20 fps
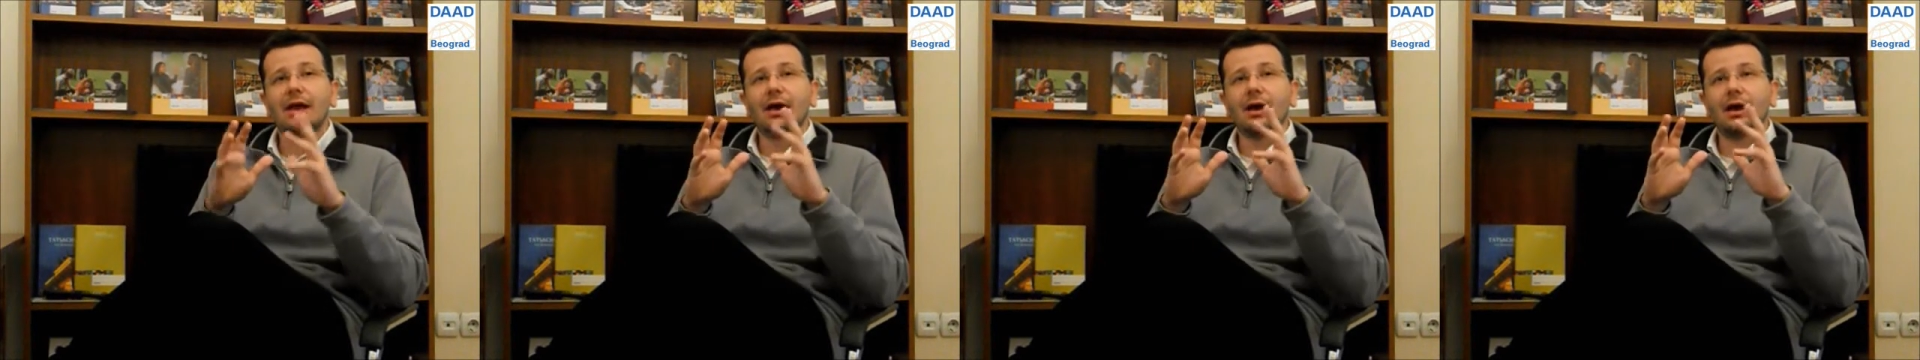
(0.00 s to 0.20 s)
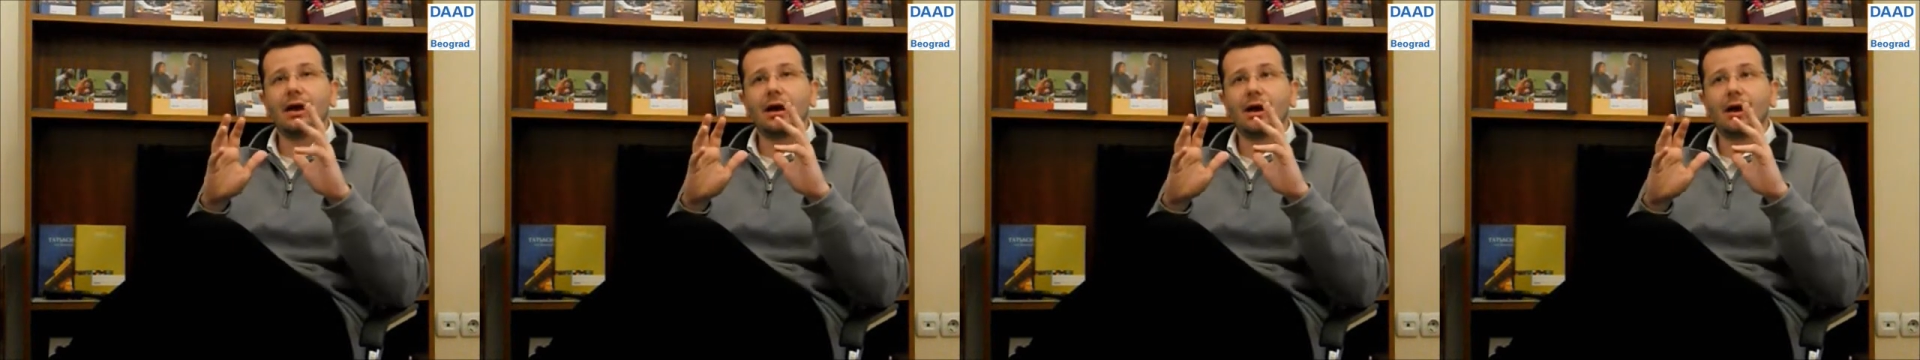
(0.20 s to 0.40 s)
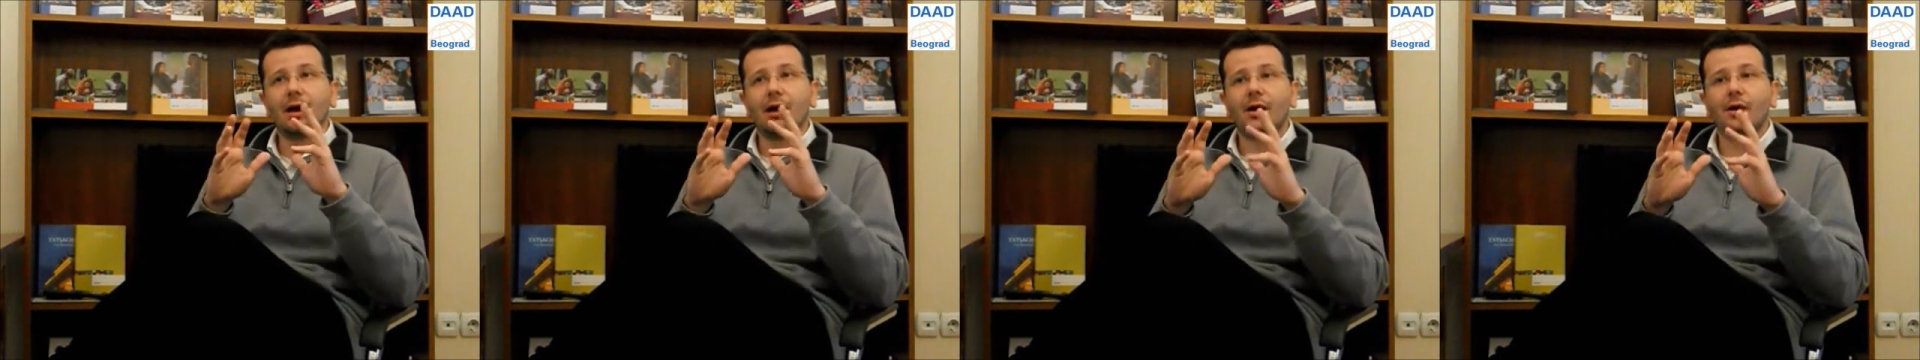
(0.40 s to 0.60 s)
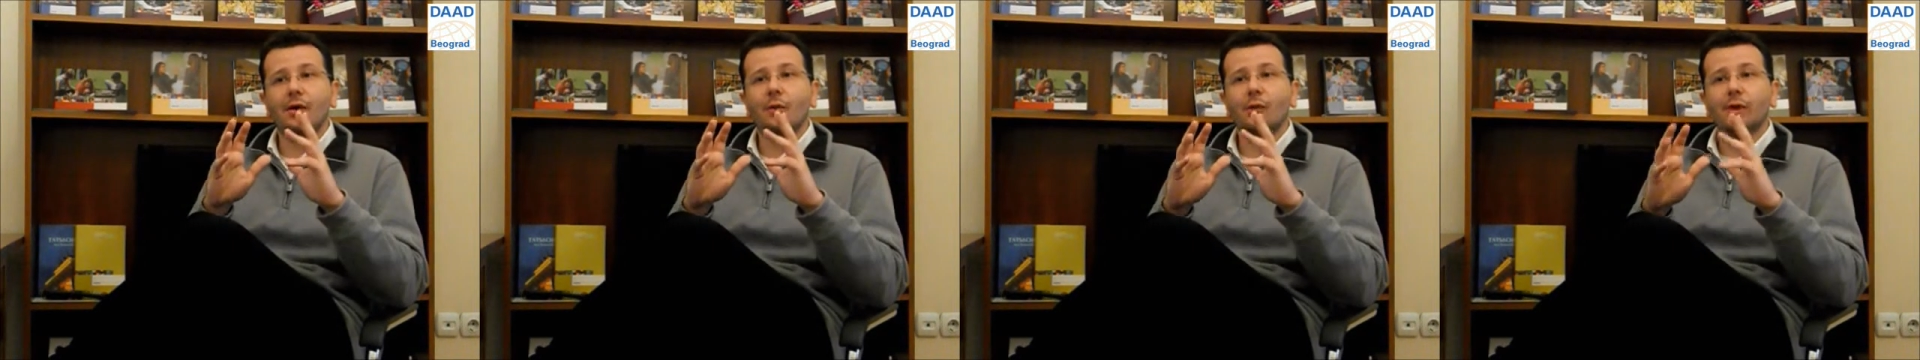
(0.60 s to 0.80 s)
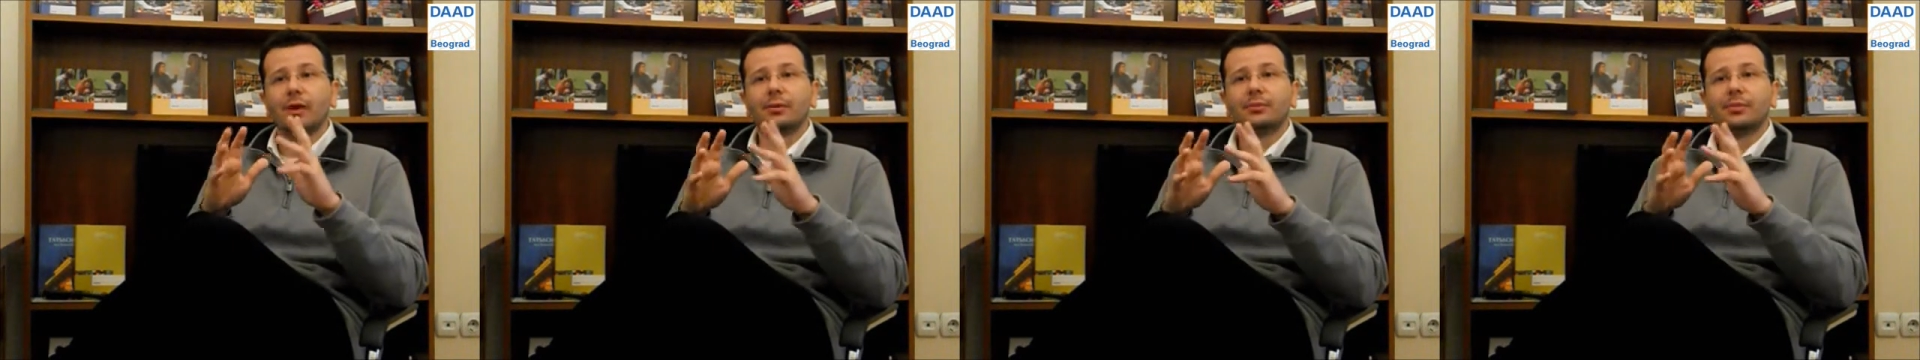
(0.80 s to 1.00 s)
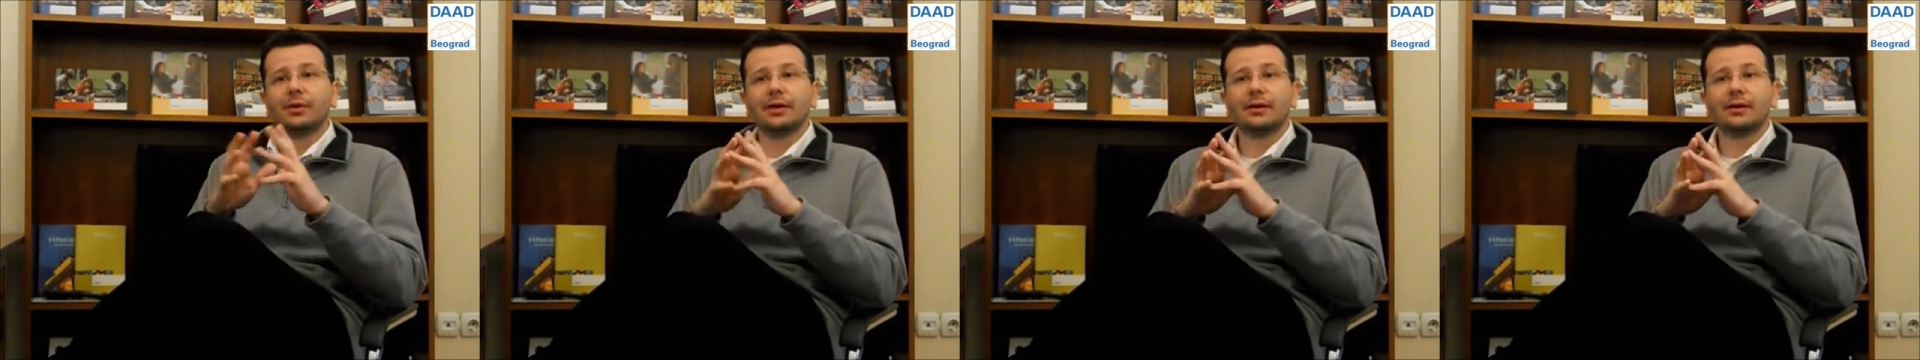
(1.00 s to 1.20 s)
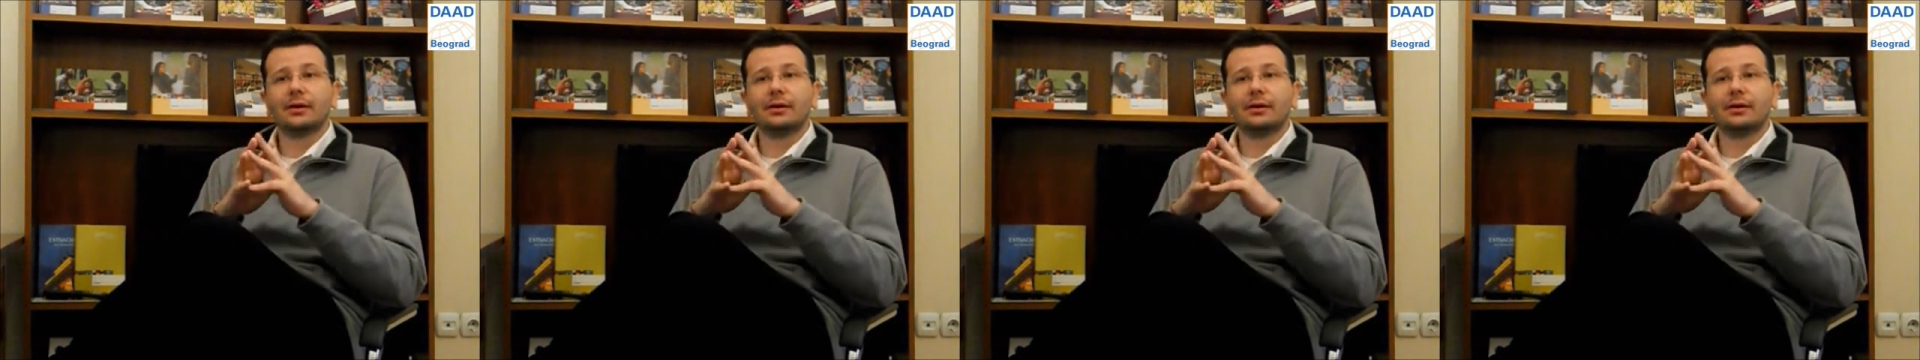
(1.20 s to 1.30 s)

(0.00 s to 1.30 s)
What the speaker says: will be